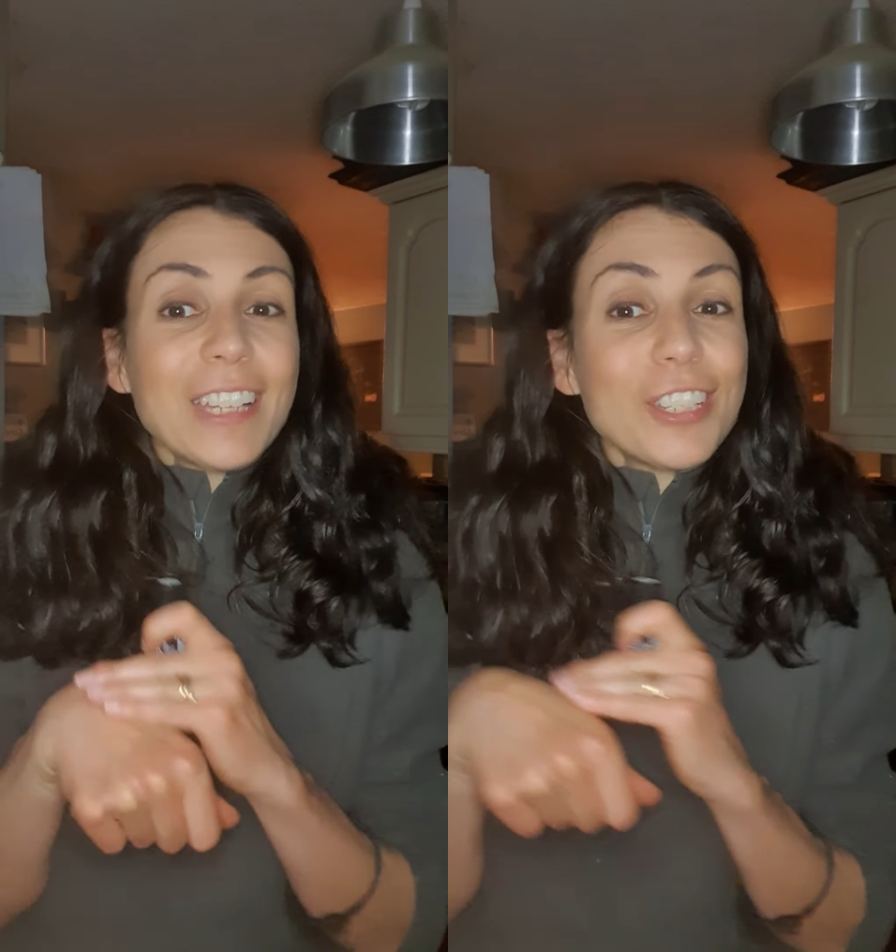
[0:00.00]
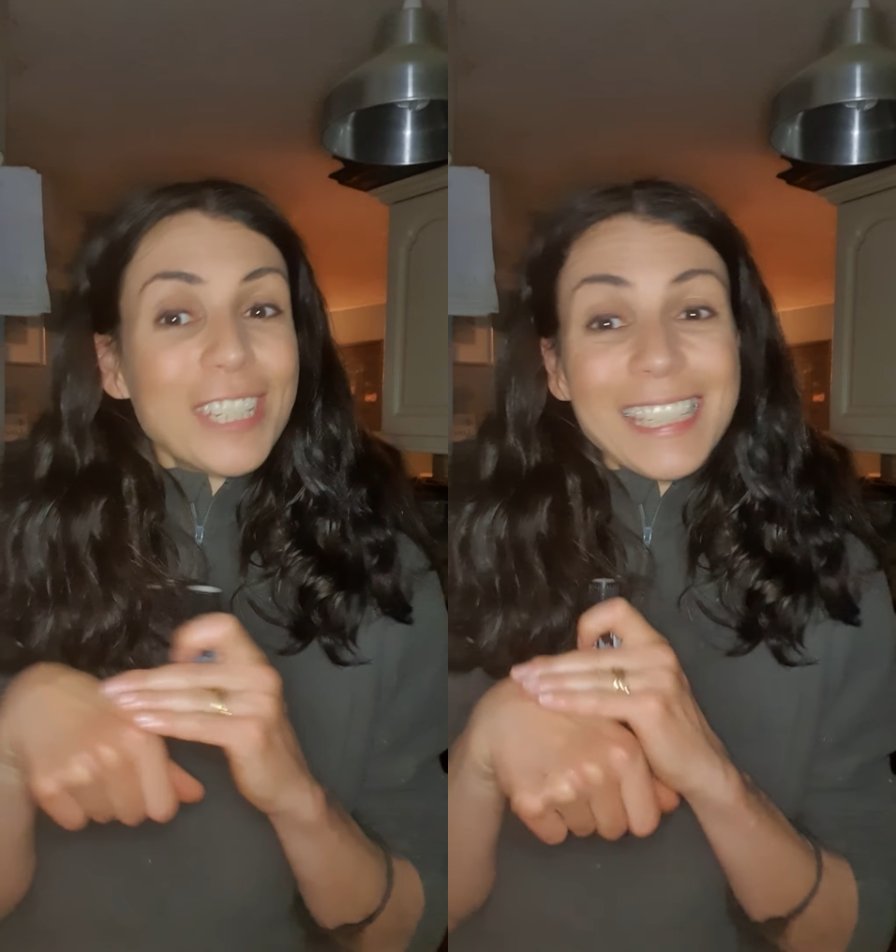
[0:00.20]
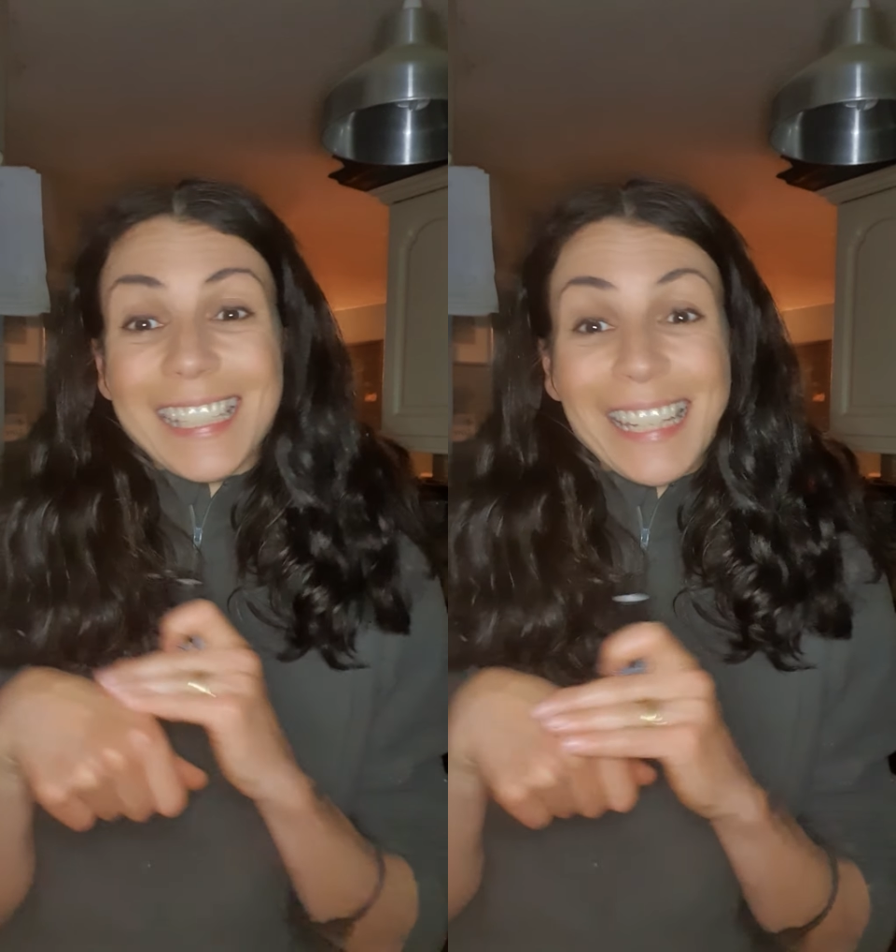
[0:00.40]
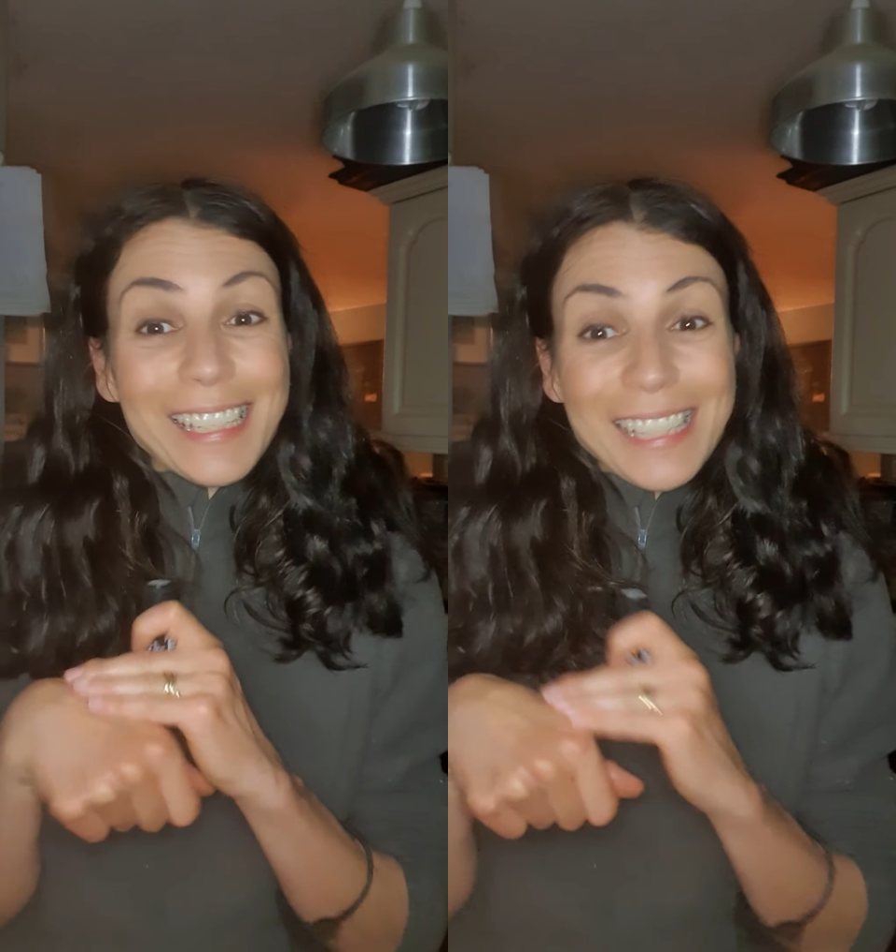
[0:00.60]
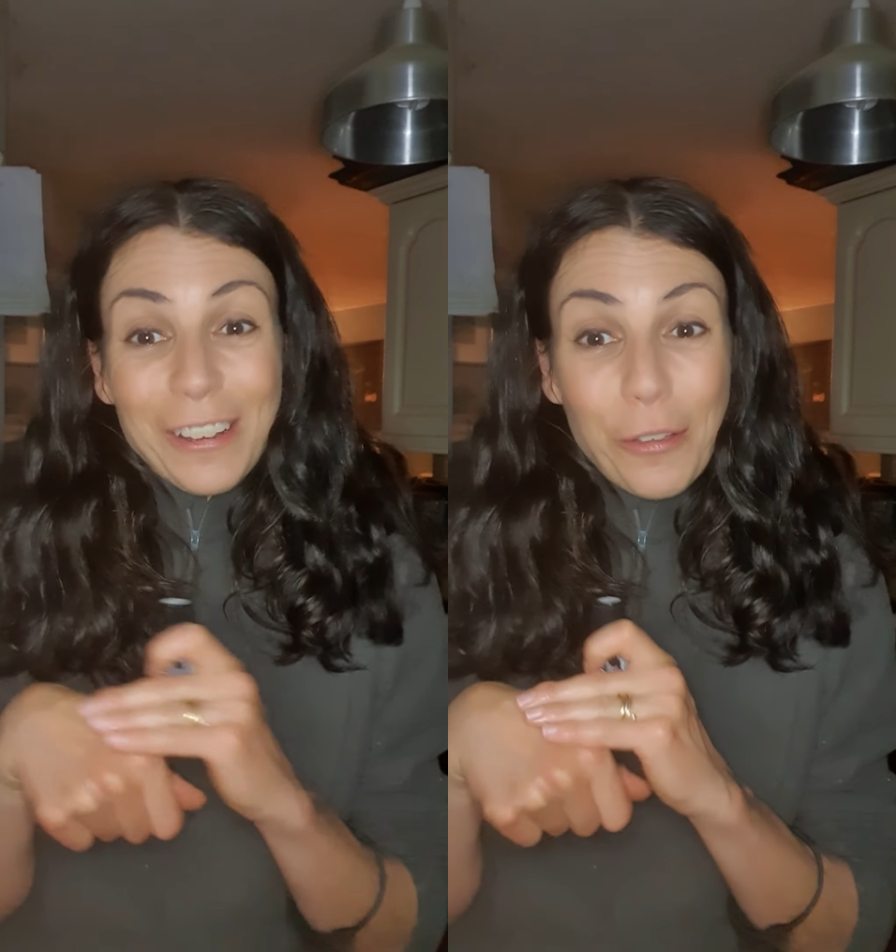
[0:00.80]
and she just
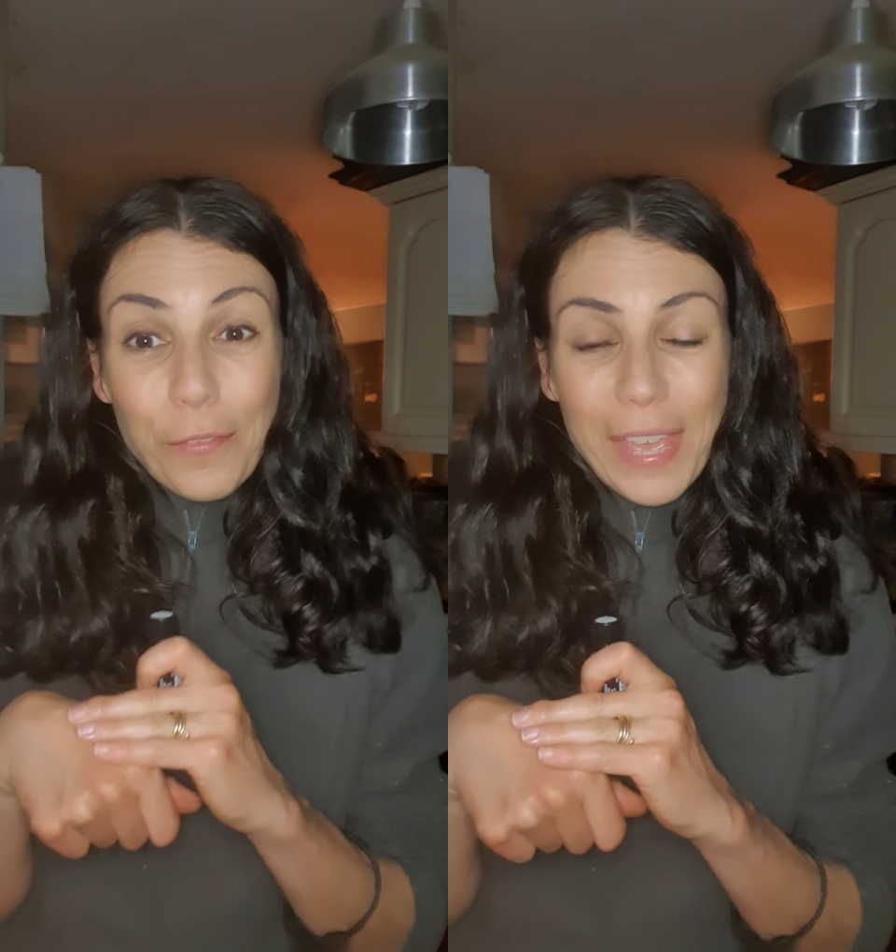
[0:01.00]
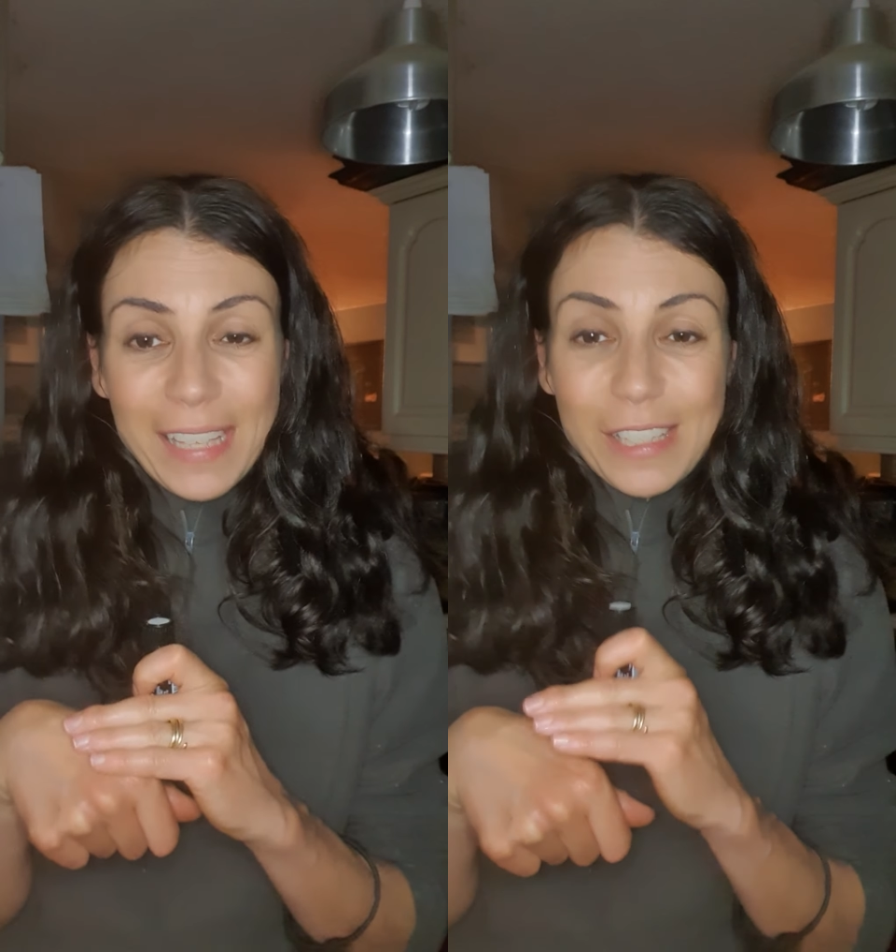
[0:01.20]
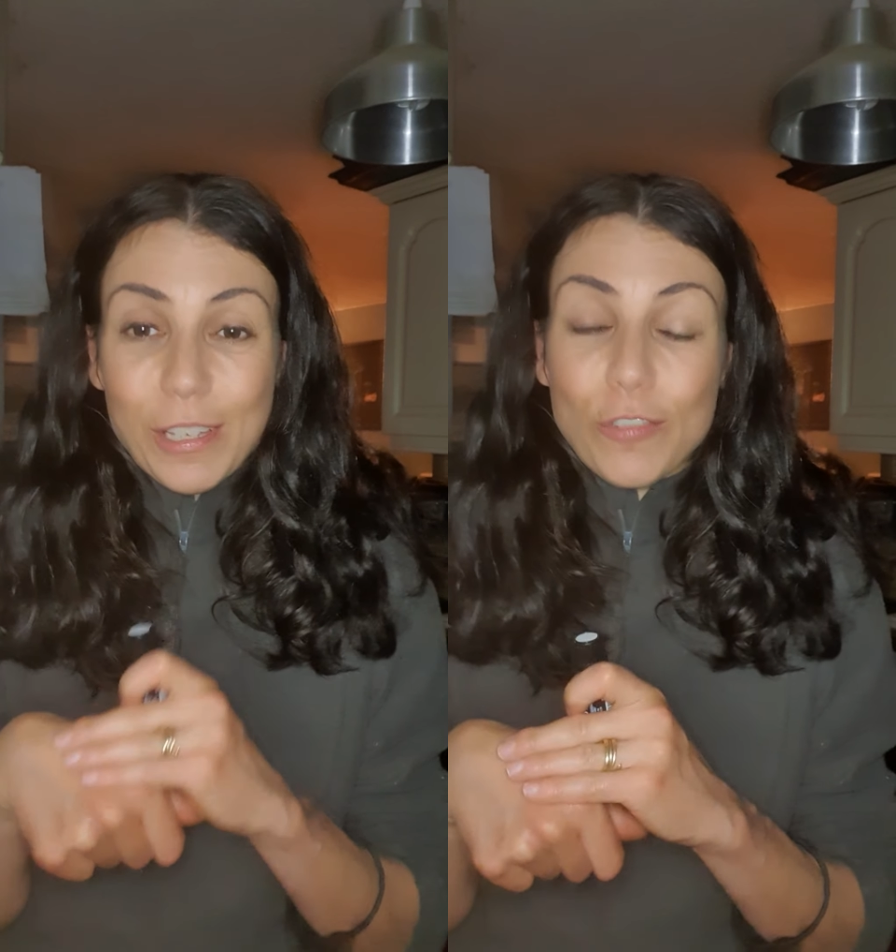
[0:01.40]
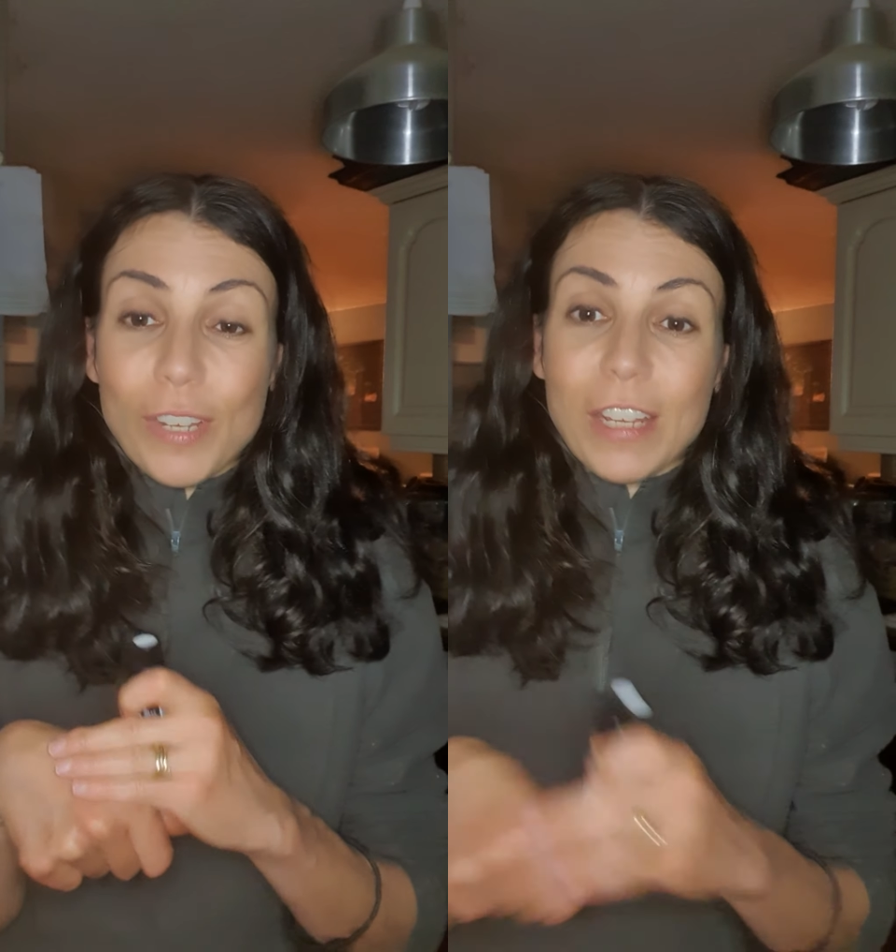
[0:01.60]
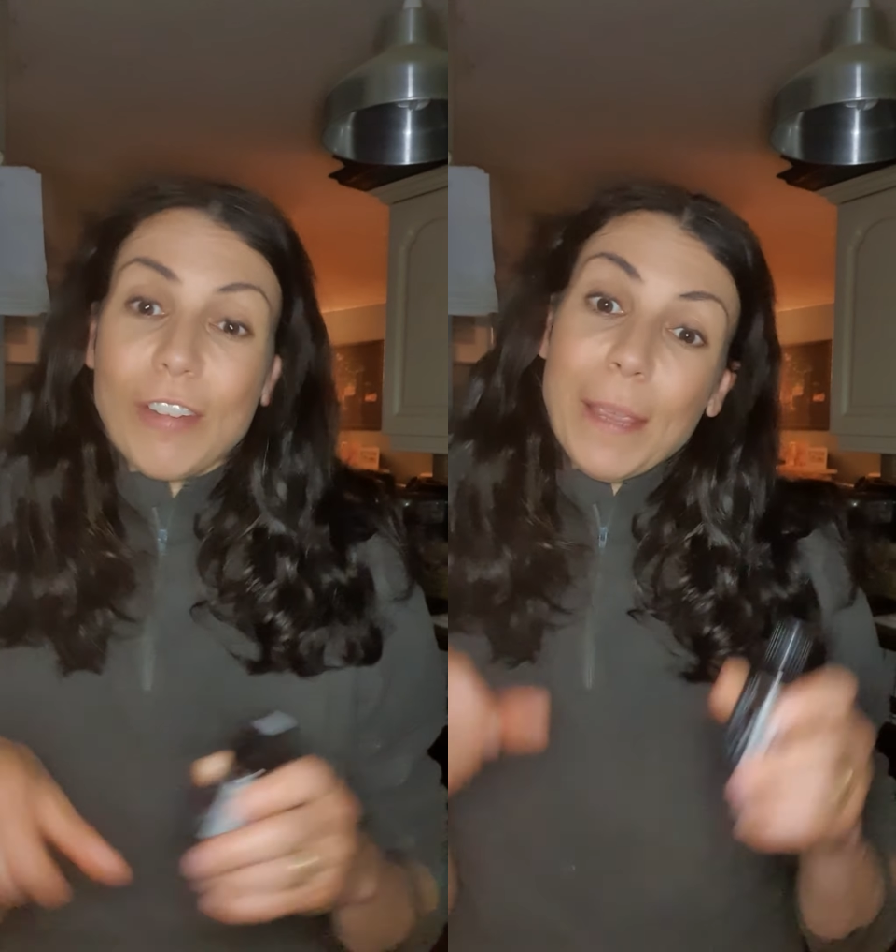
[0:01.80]
licks it off there. So it's
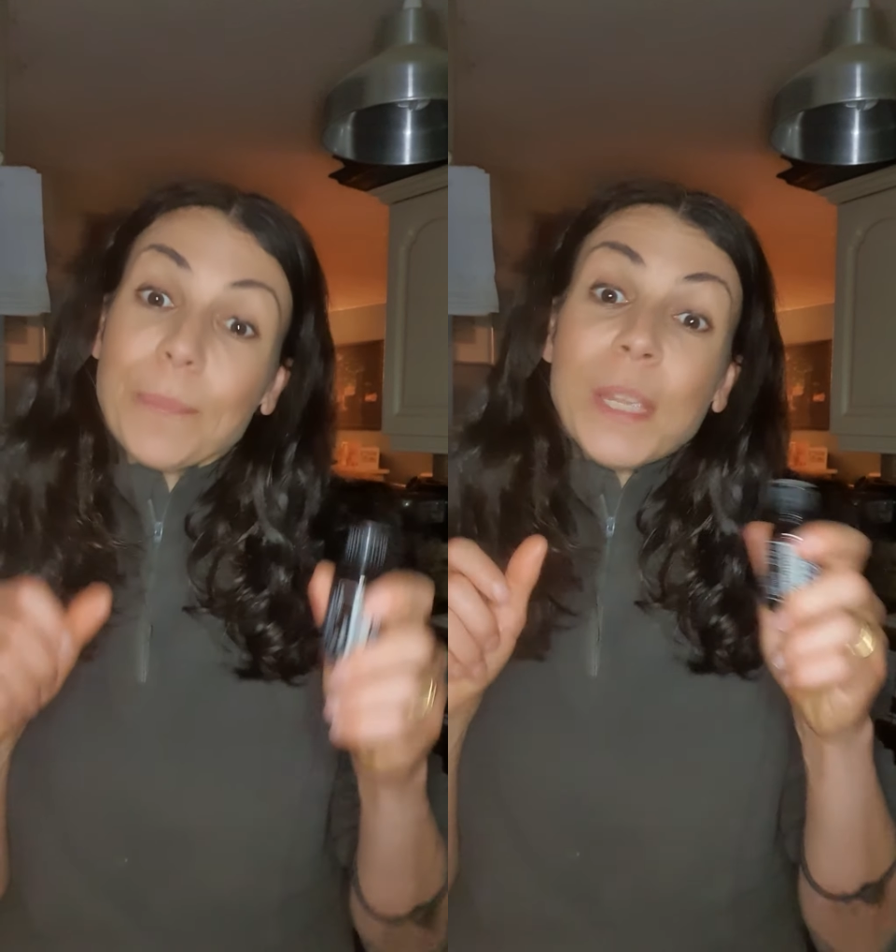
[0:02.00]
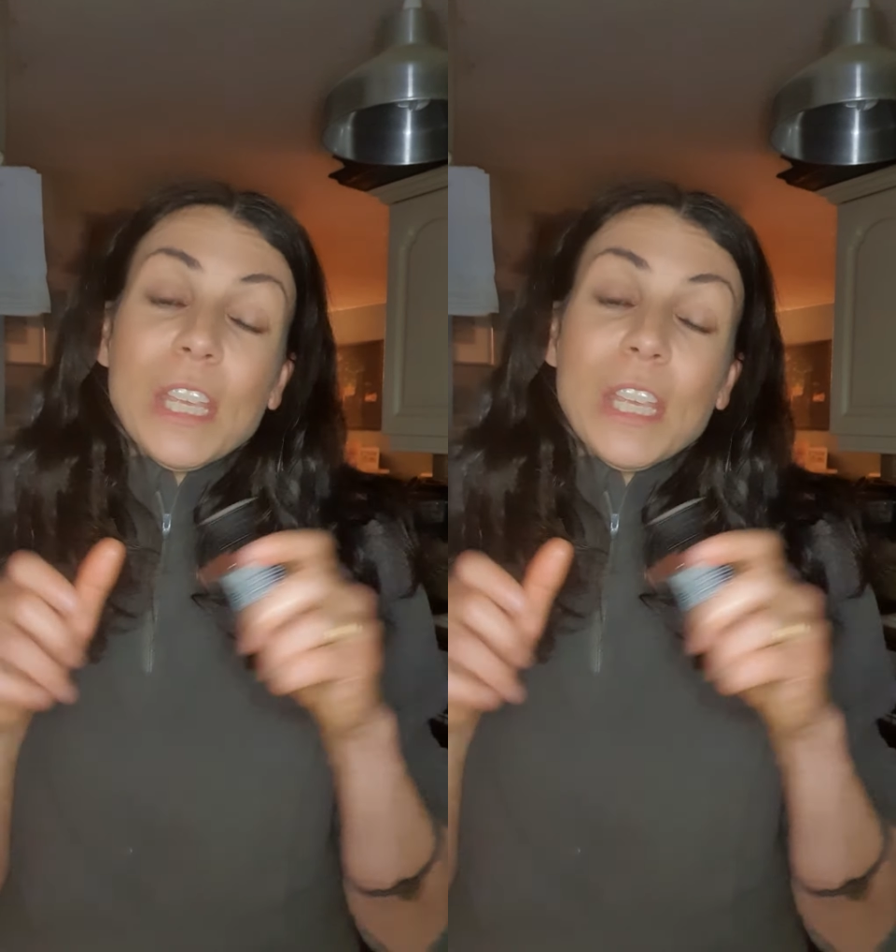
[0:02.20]
really great.